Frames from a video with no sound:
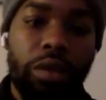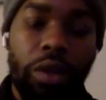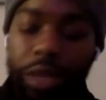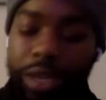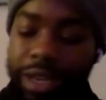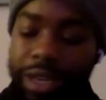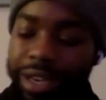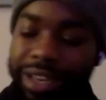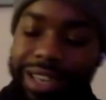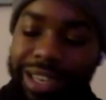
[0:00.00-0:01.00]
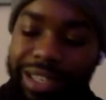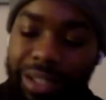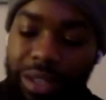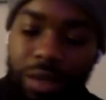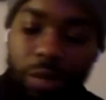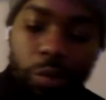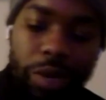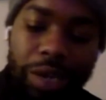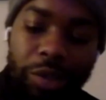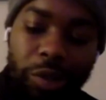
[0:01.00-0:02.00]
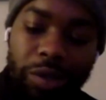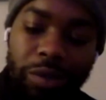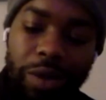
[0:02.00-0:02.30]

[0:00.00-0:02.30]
Okay. Yeah, because when I've tried.